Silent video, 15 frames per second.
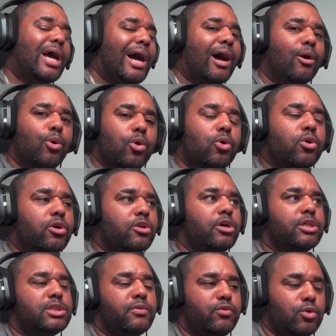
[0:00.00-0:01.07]
How
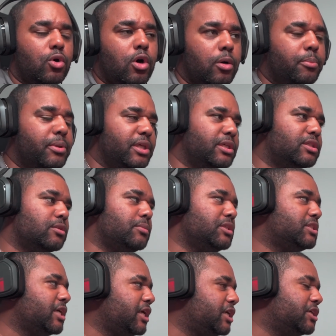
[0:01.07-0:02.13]
organised have you got to be
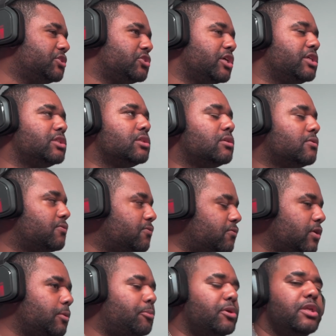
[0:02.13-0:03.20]
taking chase on a
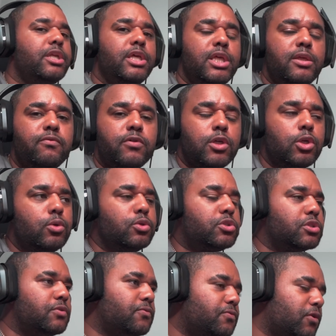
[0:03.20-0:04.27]
flipping
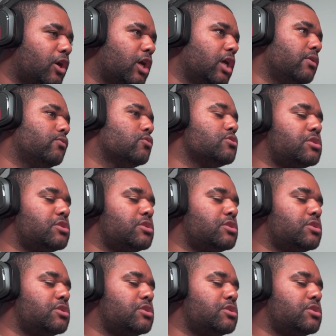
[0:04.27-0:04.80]
Evolution 5 or